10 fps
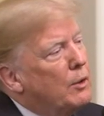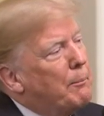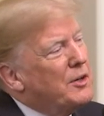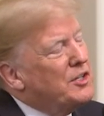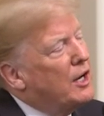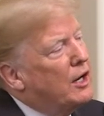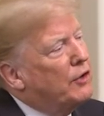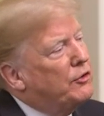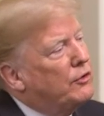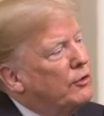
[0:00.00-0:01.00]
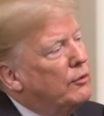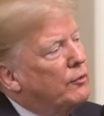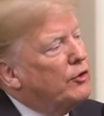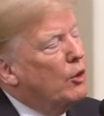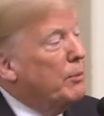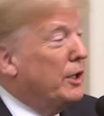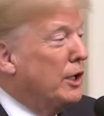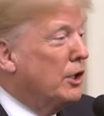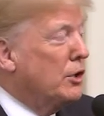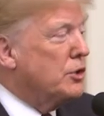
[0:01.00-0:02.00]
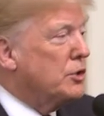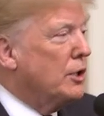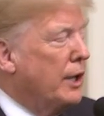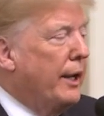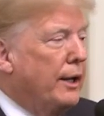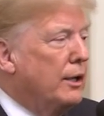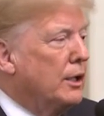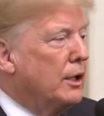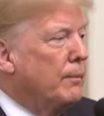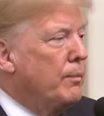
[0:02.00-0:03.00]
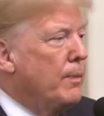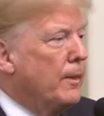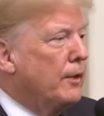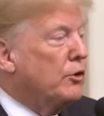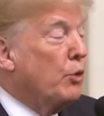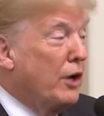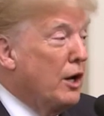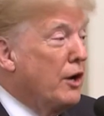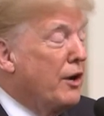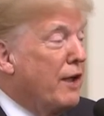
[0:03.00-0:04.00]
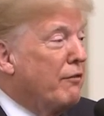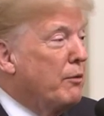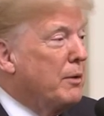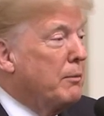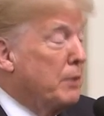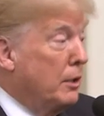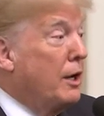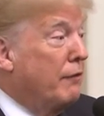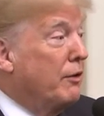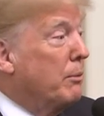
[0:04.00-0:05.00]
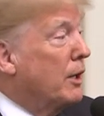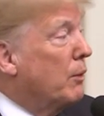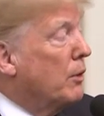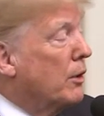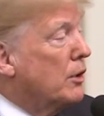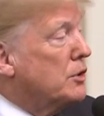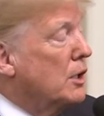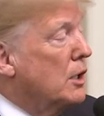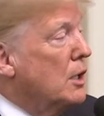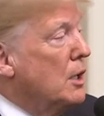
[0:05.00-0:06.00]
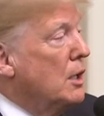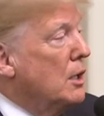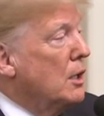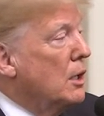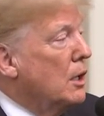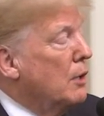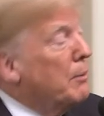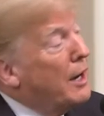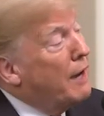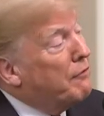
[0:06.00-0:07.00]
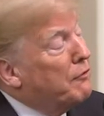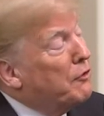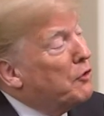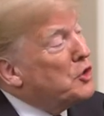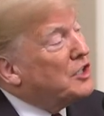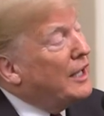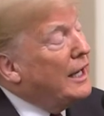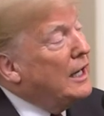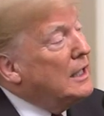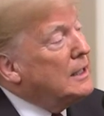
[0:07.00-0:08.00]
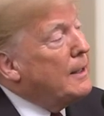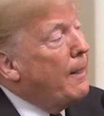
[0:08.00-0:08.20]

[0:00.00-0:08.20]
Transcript: represent us for so many years, and uh, it's a great honor to have everybody, everybody with us. And on behalf of the First Lady,